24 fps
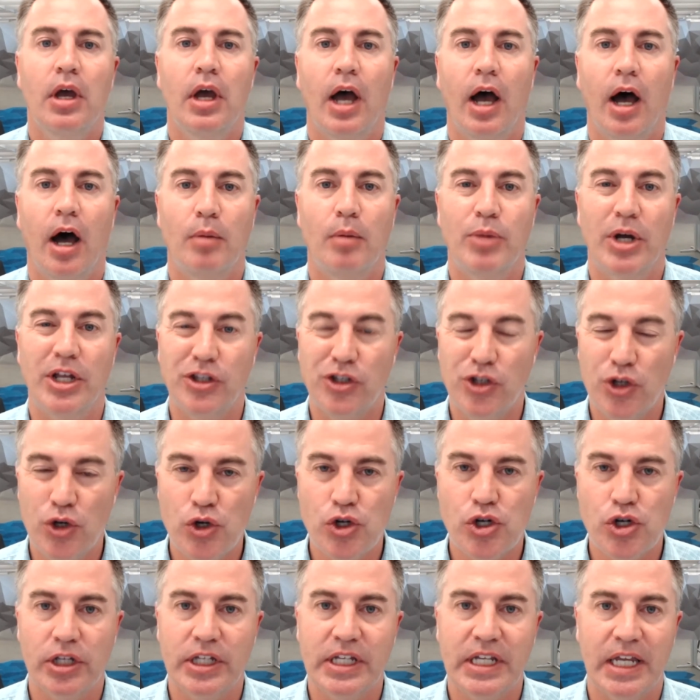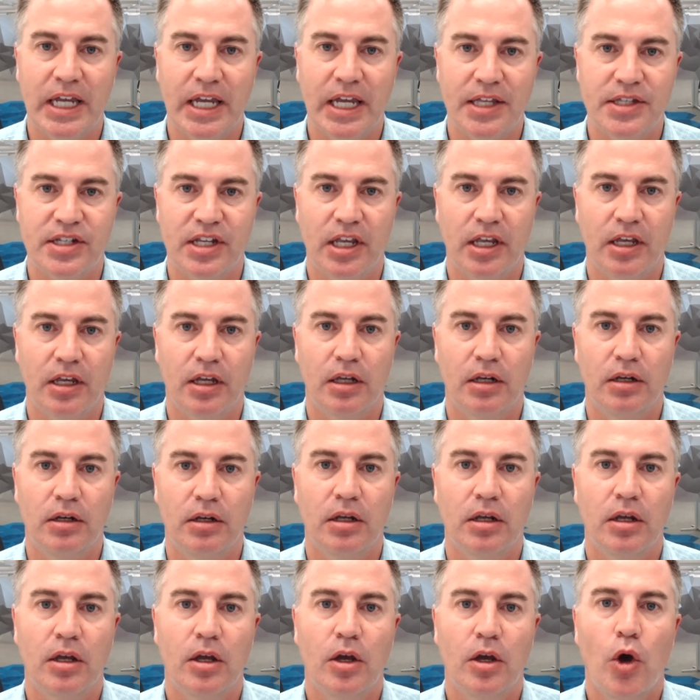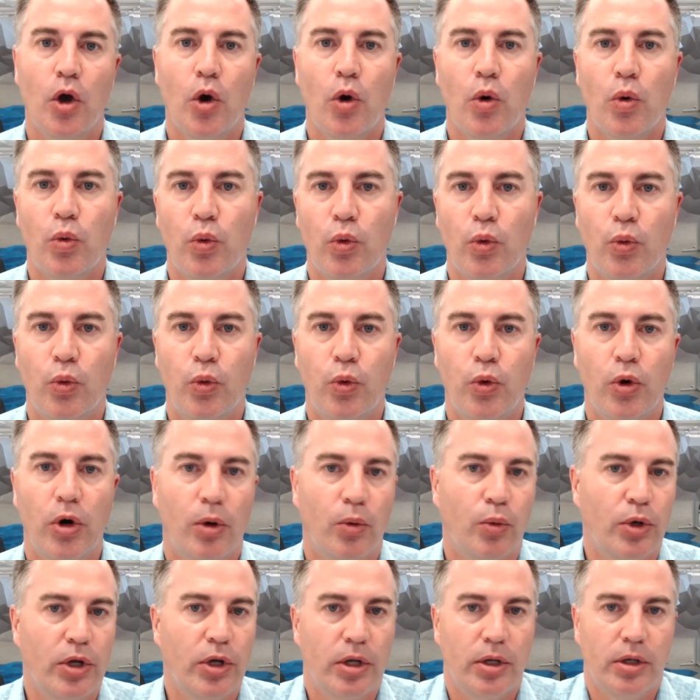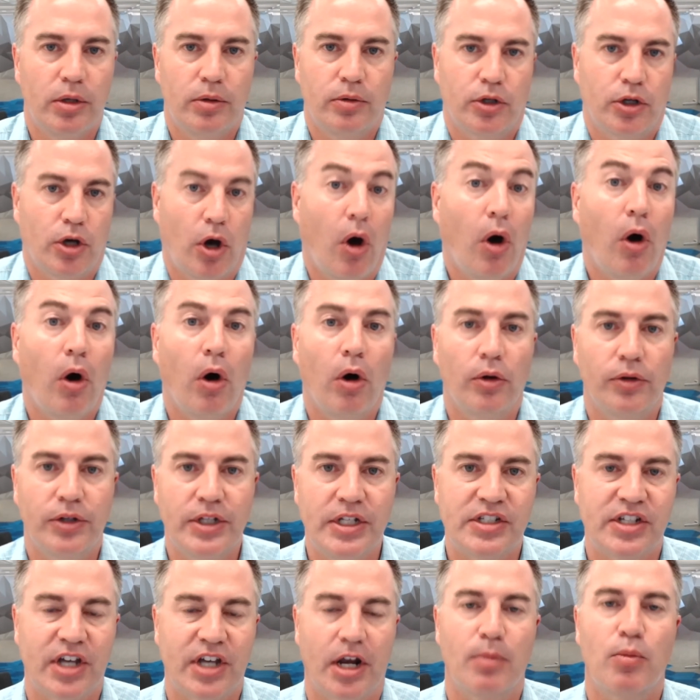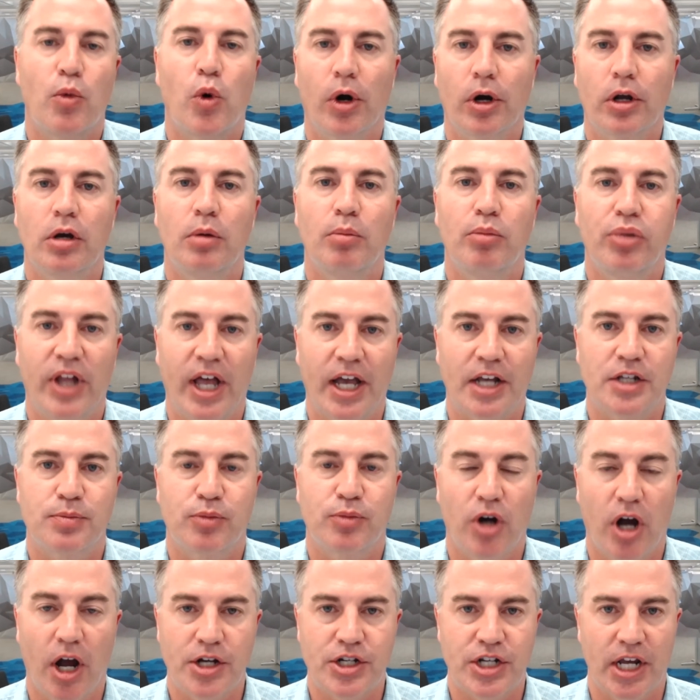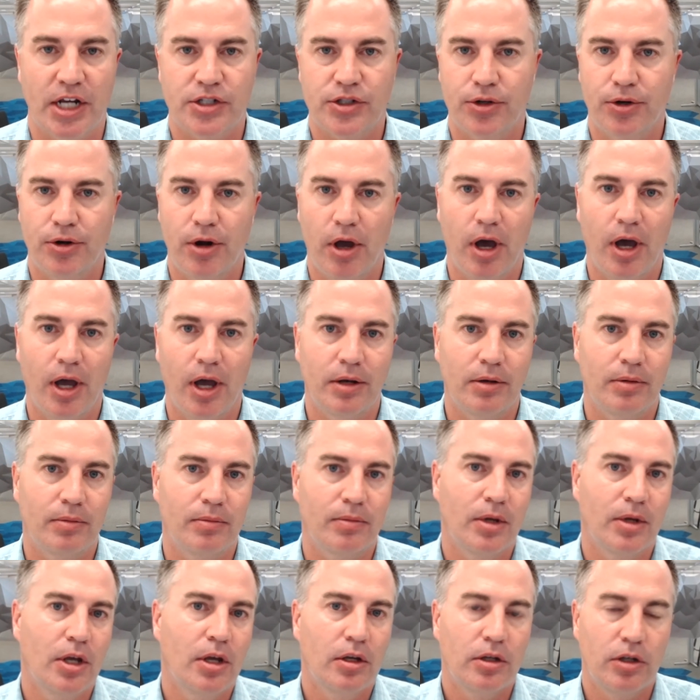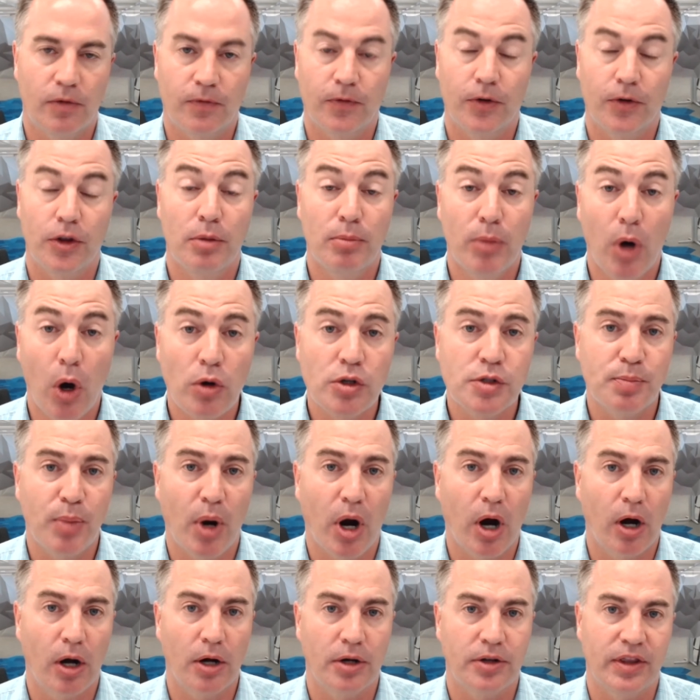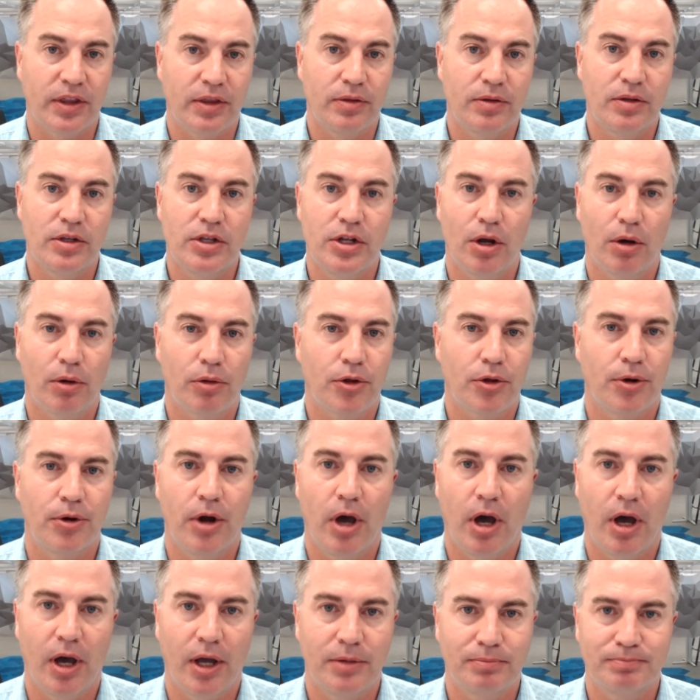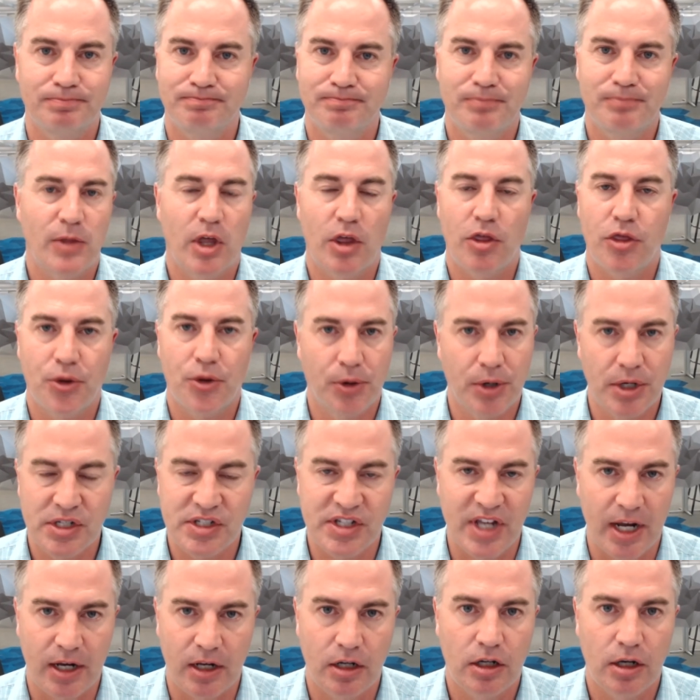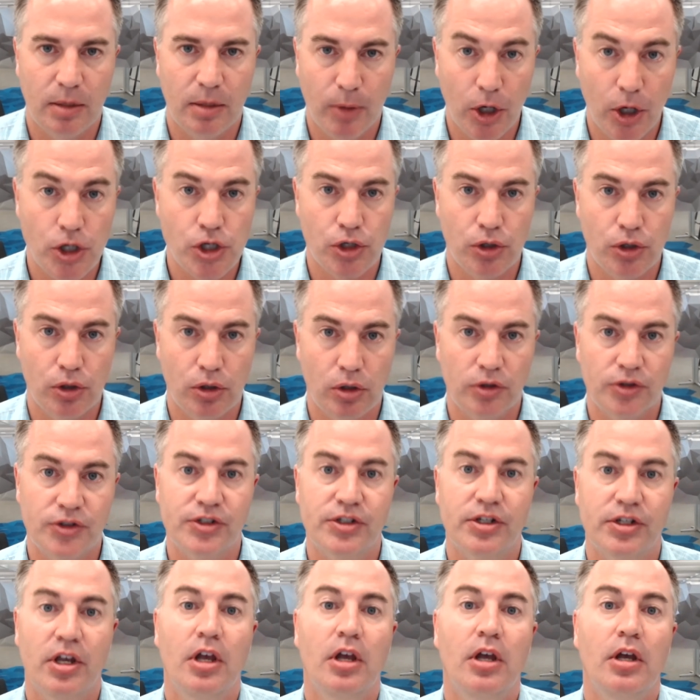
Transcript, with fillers: Um, but usually it's in what we call these kind of more complex projects. They're not, you know, for the most part, you know, they're not 30 second commercials.